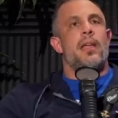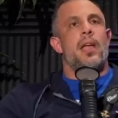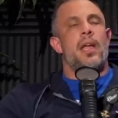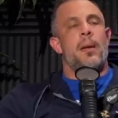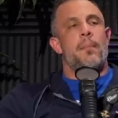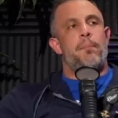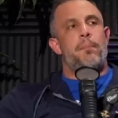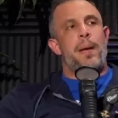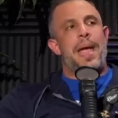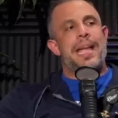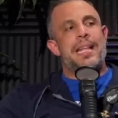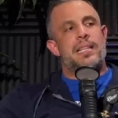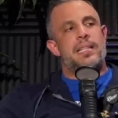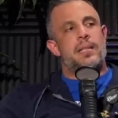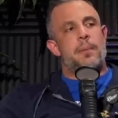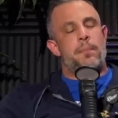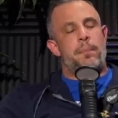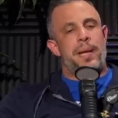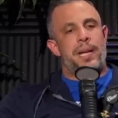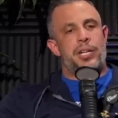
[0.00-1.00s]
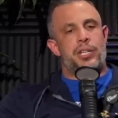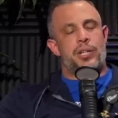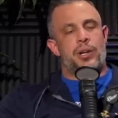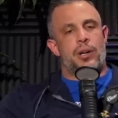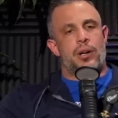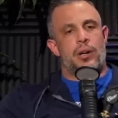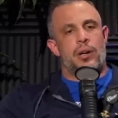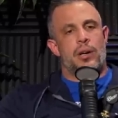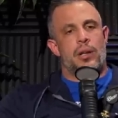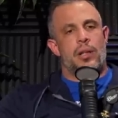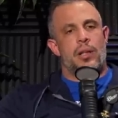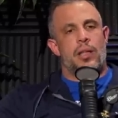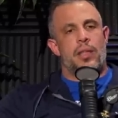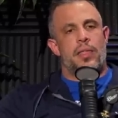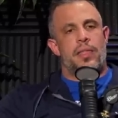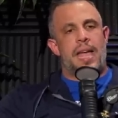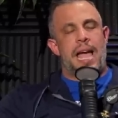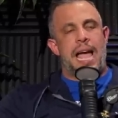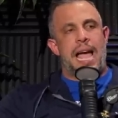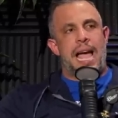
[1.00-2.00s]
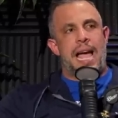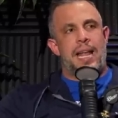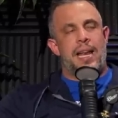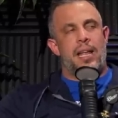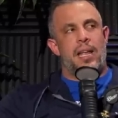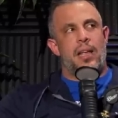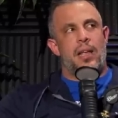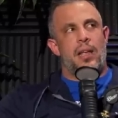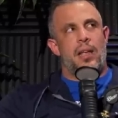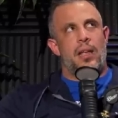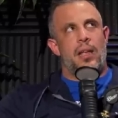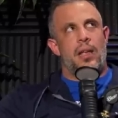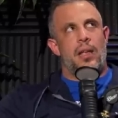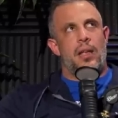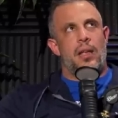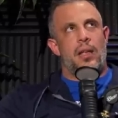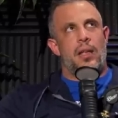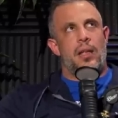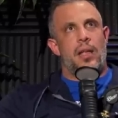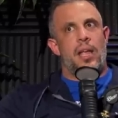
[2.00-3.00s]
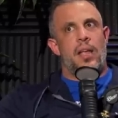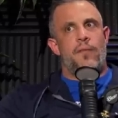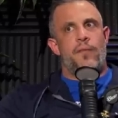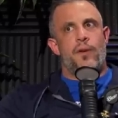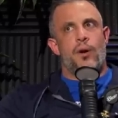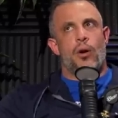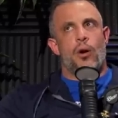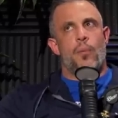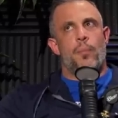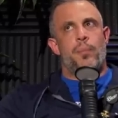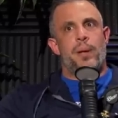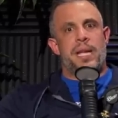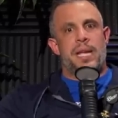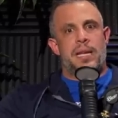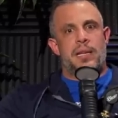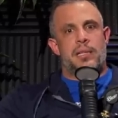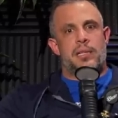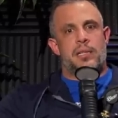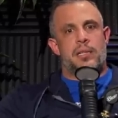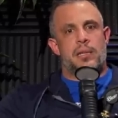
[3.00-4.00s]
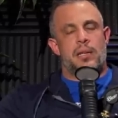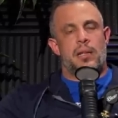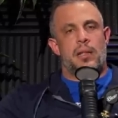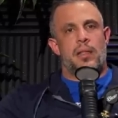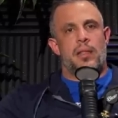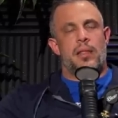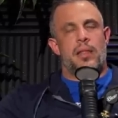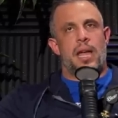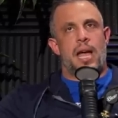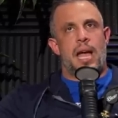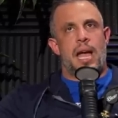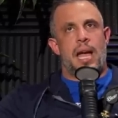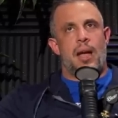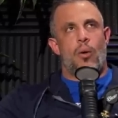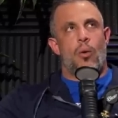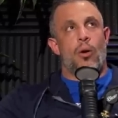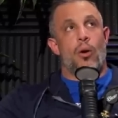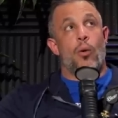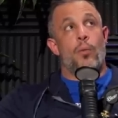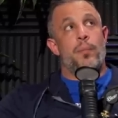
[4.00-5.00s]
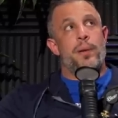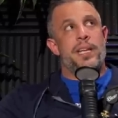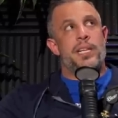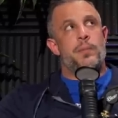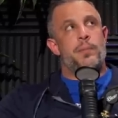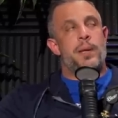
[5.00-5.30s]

it paints the picture that if you're obese, that or obese